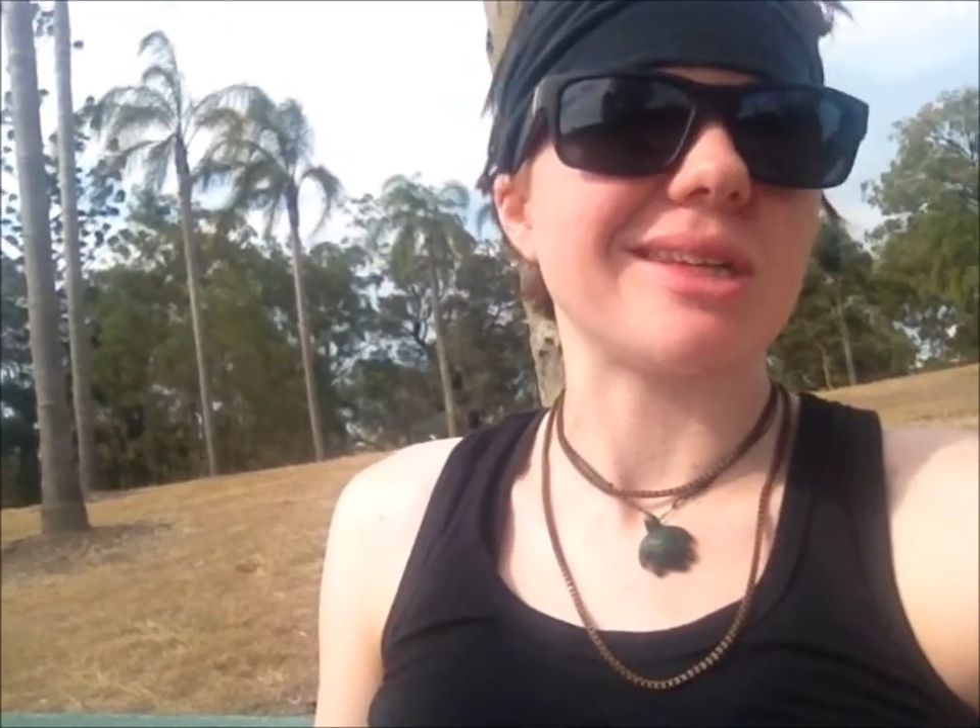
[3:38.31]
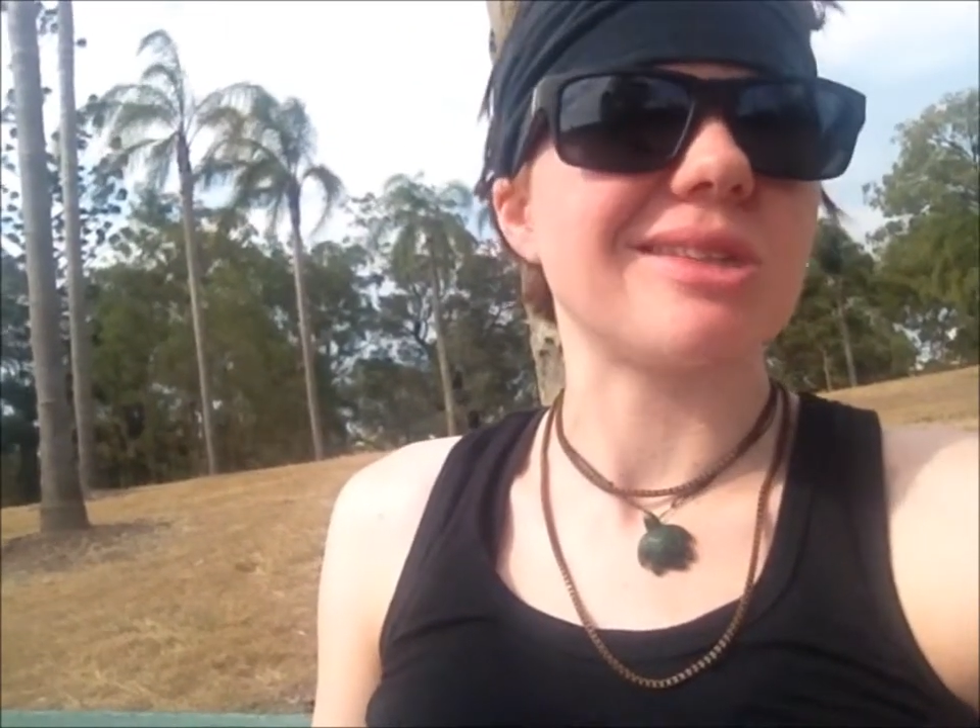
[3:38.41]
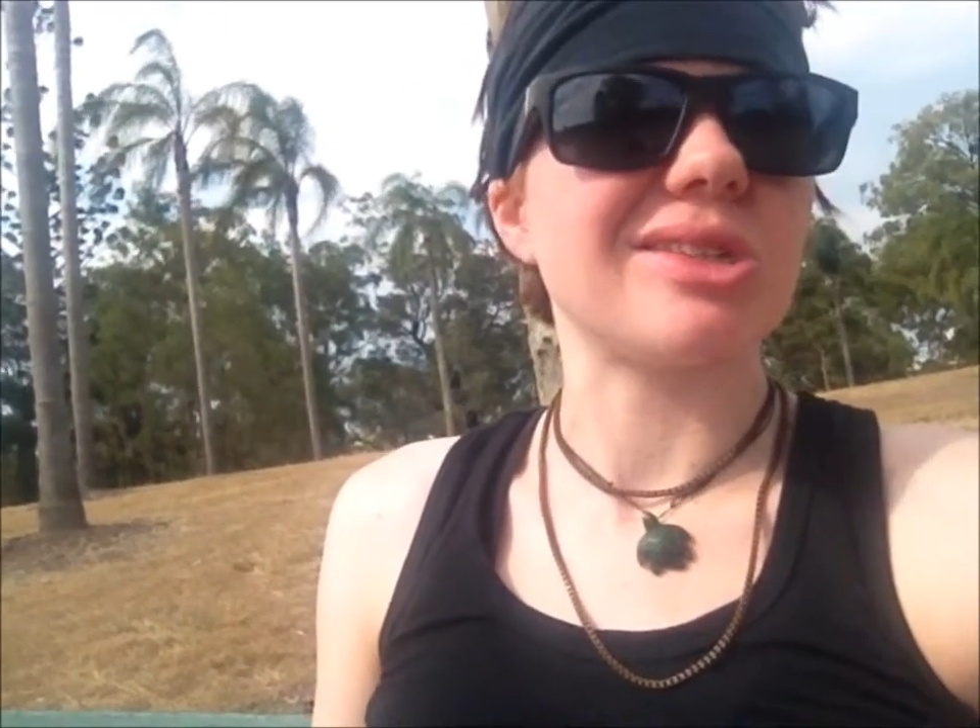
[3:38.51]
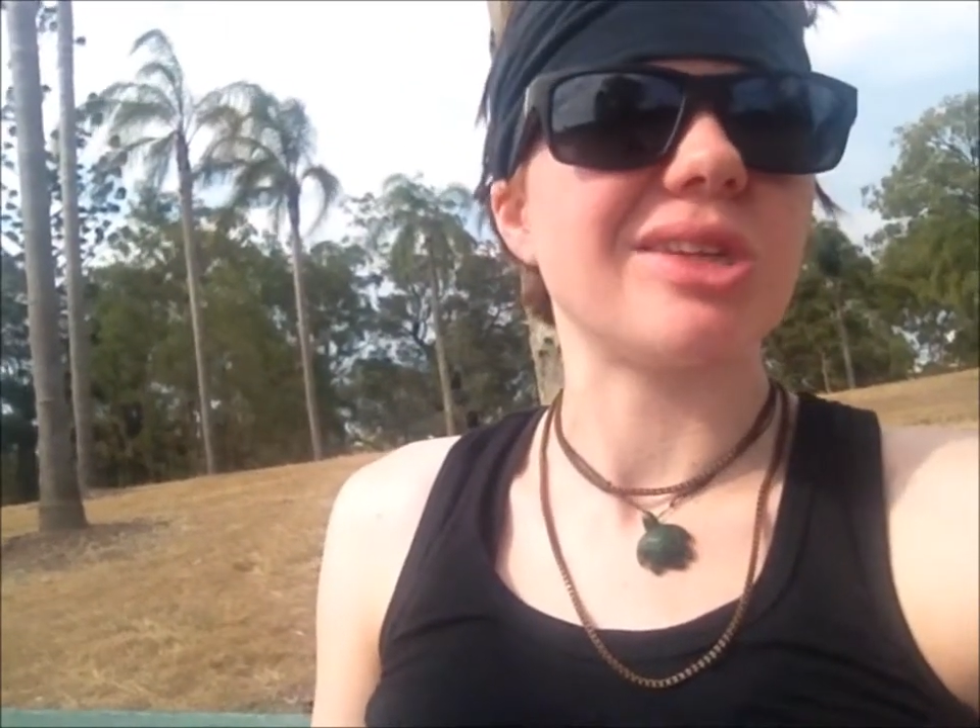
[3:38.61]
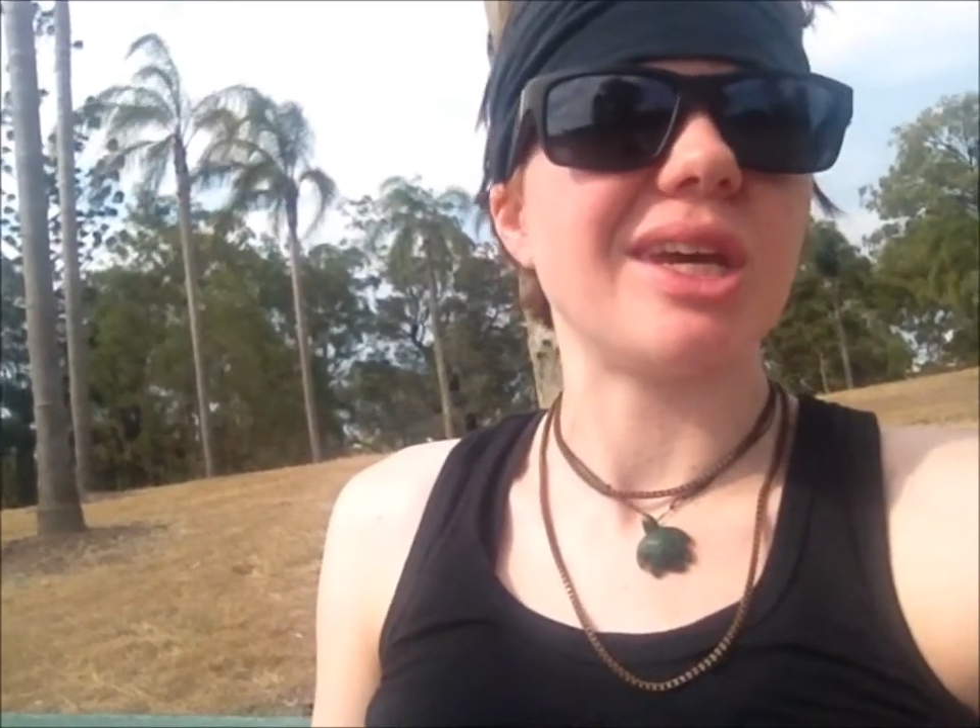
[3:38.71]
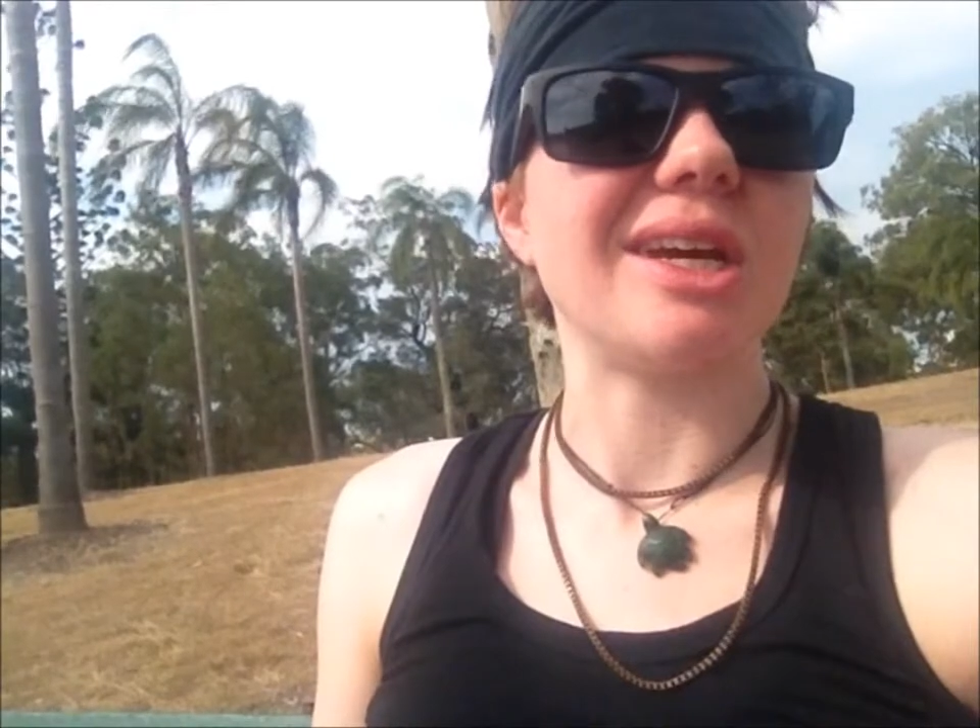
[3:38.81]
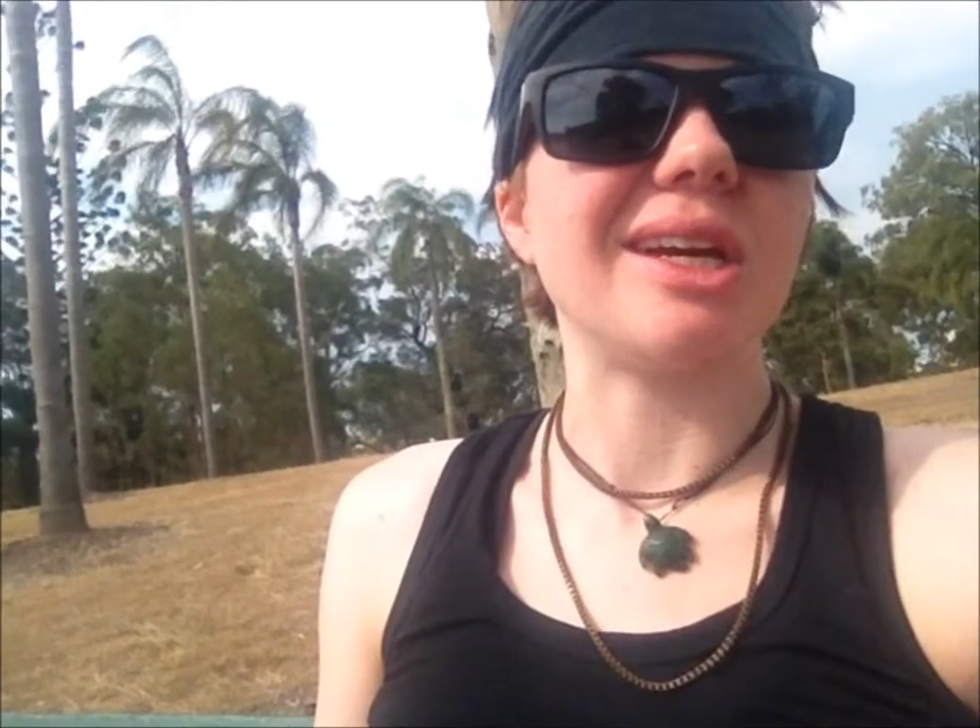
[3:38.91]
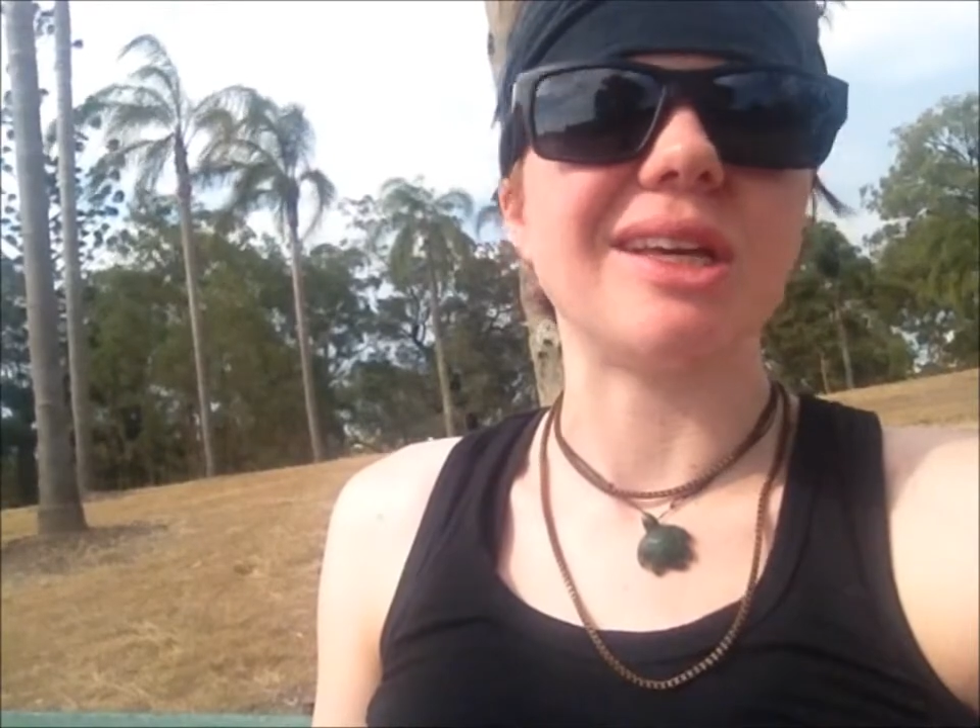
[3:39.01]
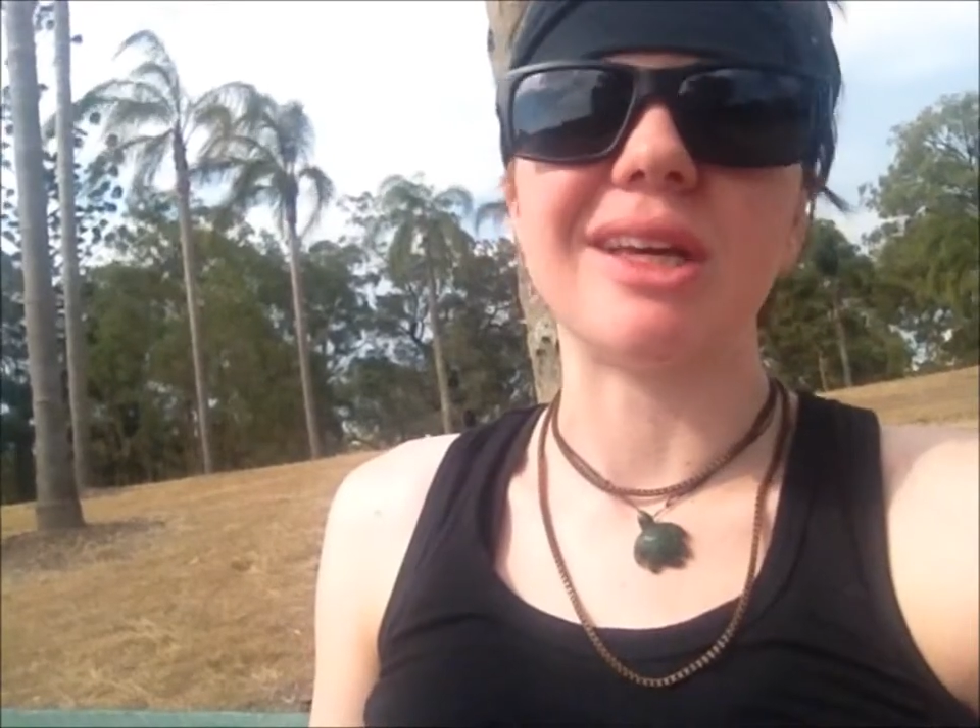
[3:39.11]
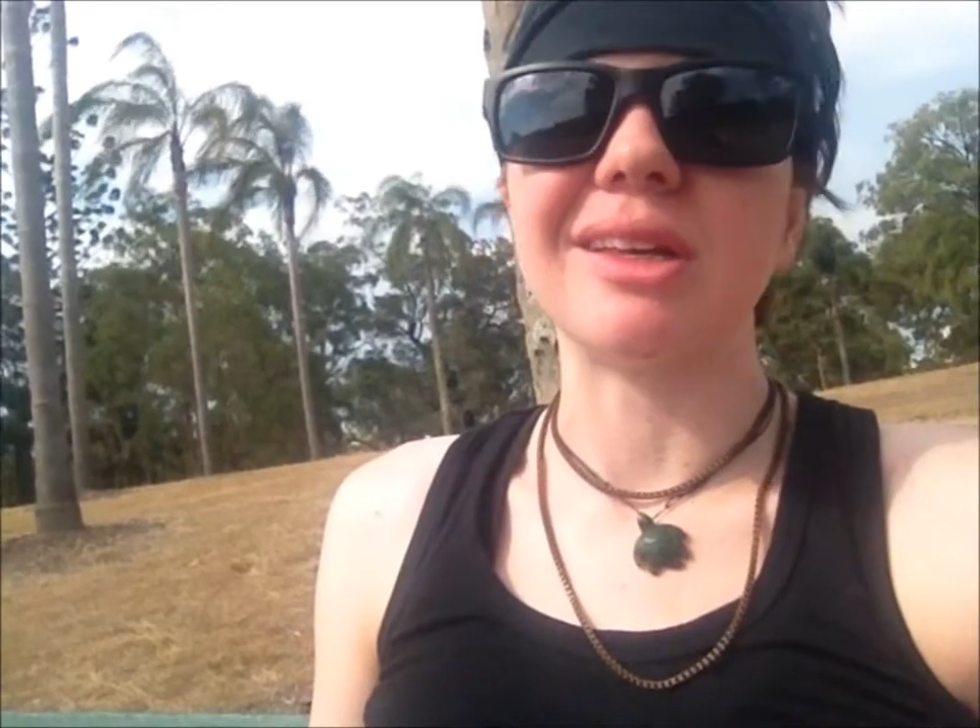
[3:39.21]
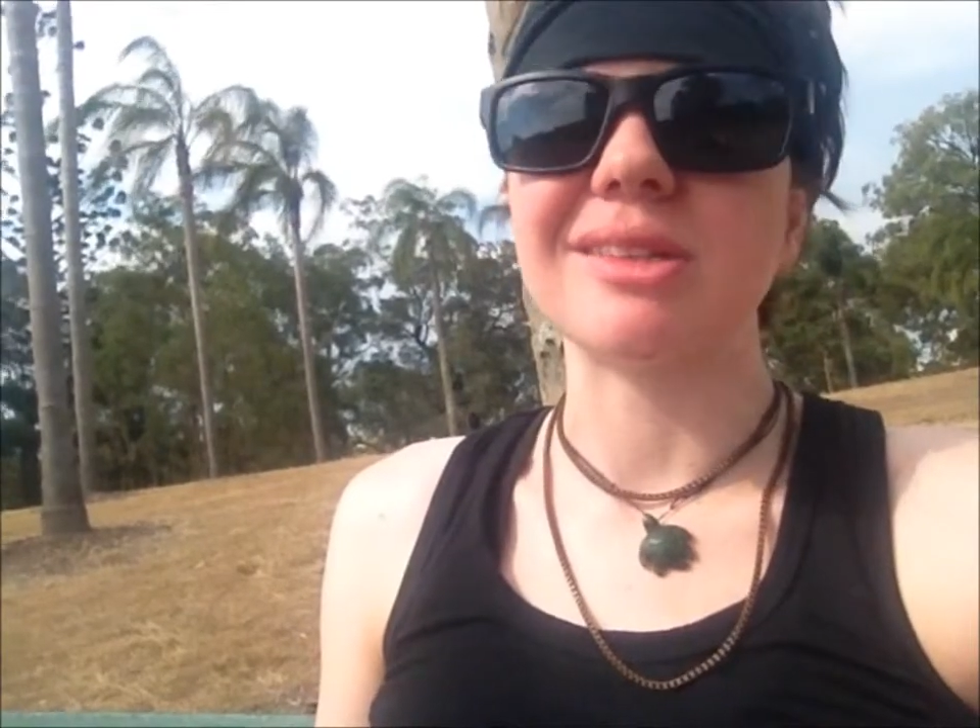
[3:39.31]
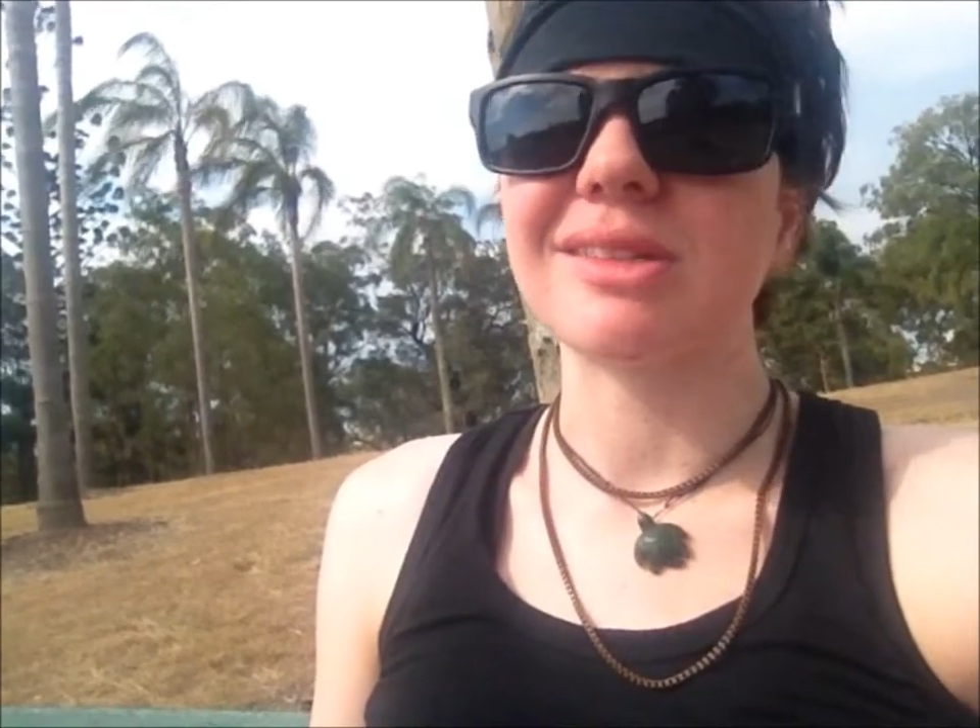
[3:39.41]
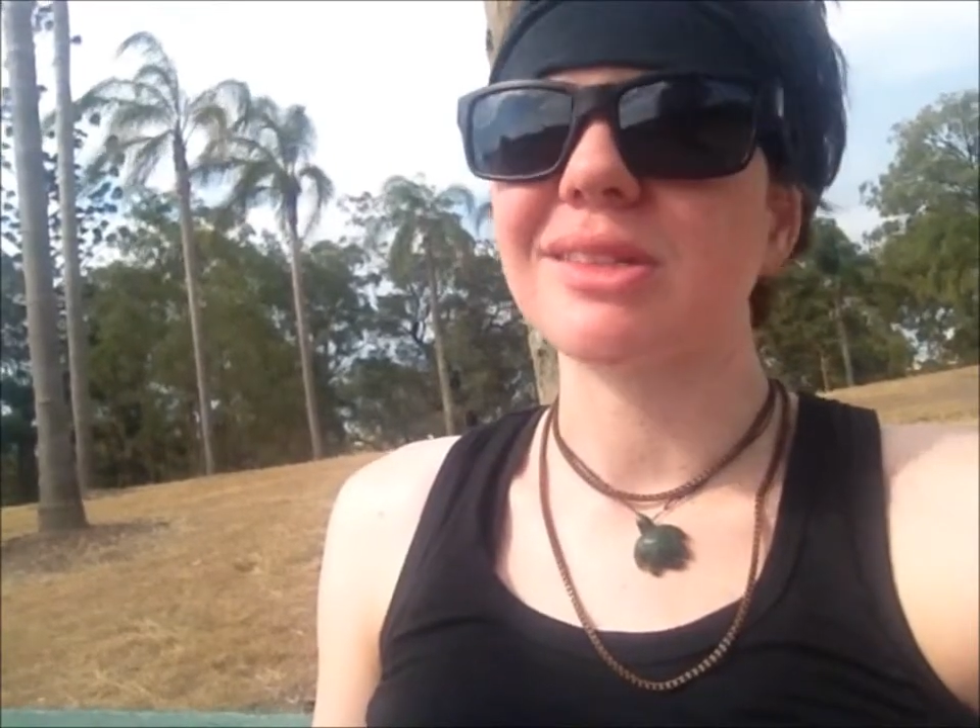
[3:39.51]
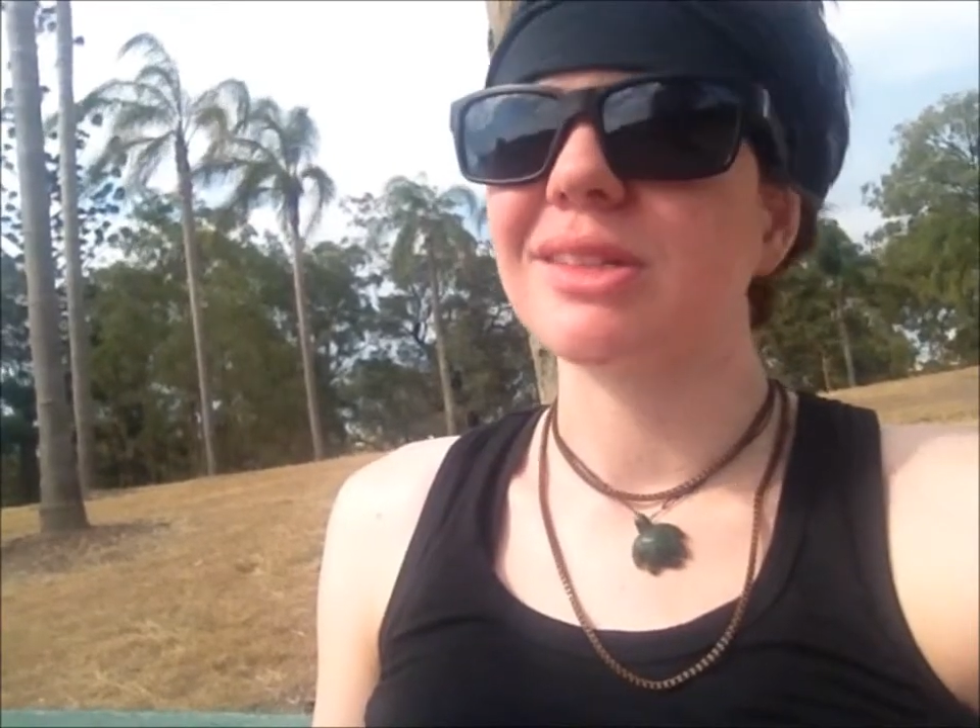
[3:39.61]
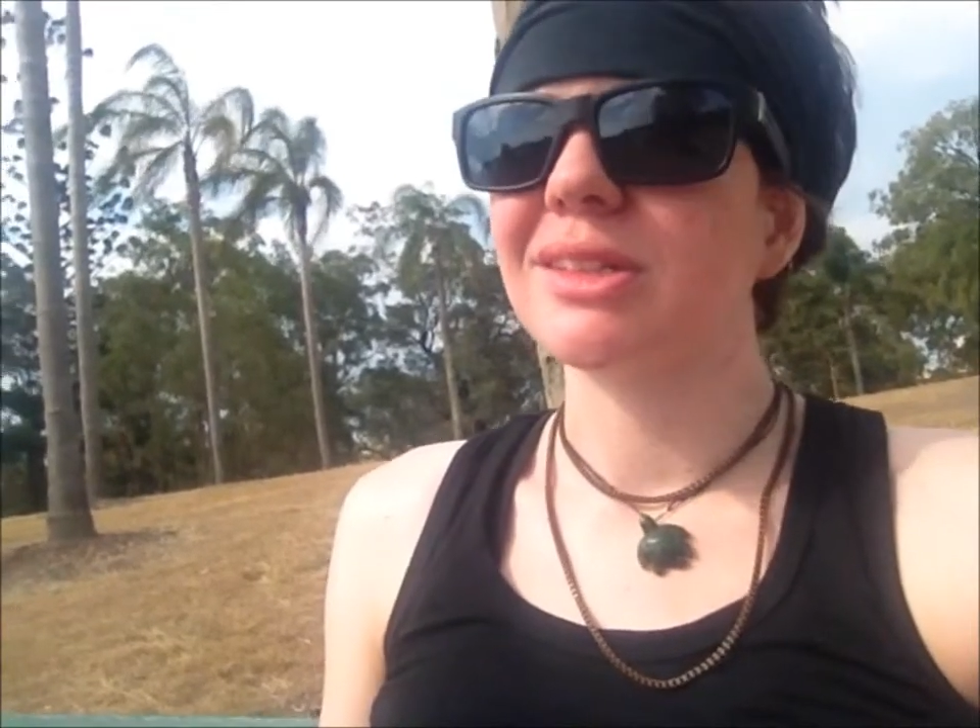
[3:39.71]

That's okay, I guess.